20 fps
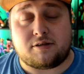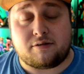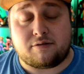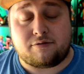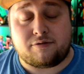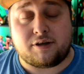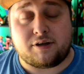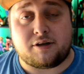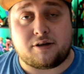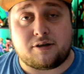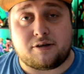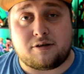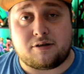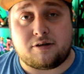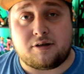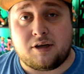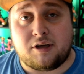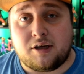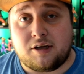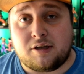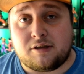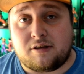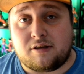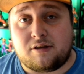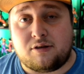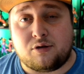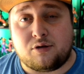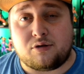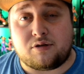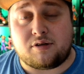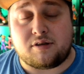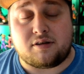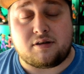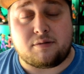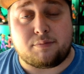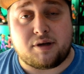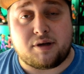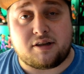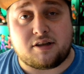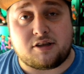Uh, figure. The dude did an
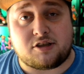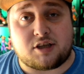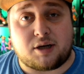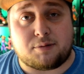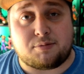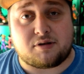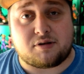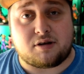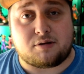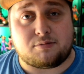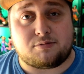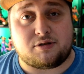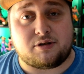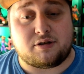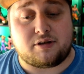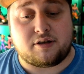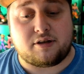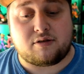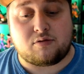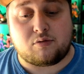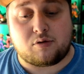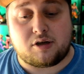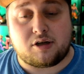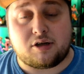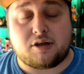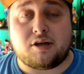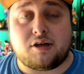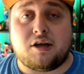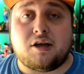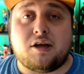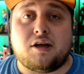amazing job sculpting this one.